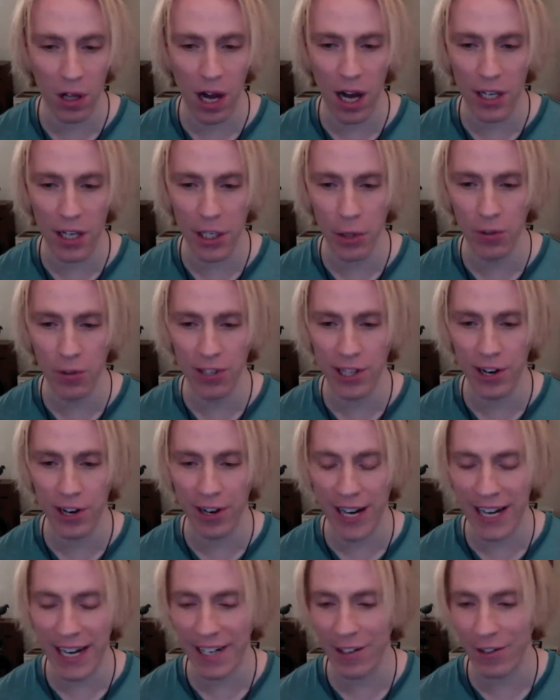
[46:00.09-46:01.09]
use their
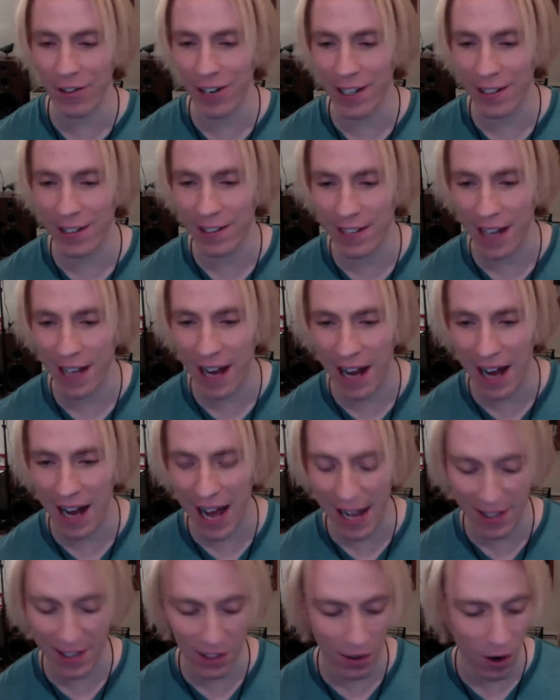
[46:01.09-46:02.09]
ignorance
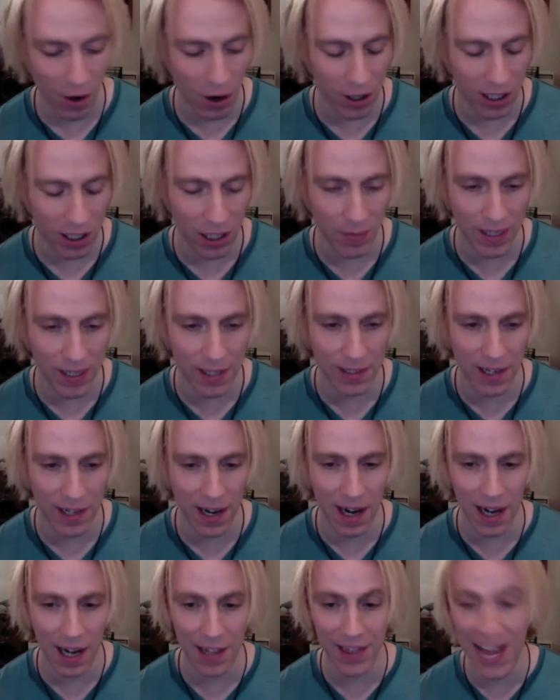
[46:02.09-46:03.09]
as an argument.
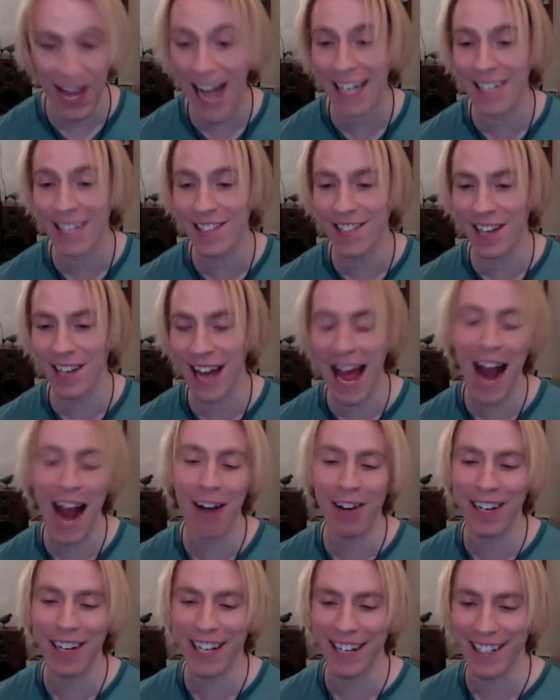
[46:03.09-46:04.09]
That is
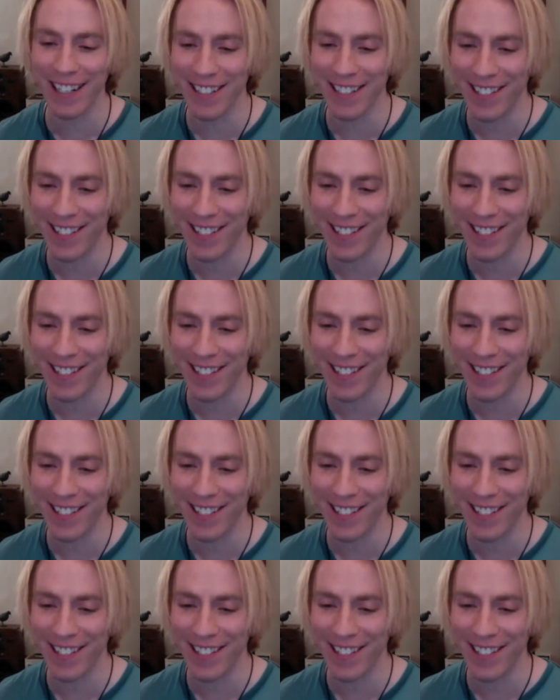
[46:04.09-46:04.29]
arrogant.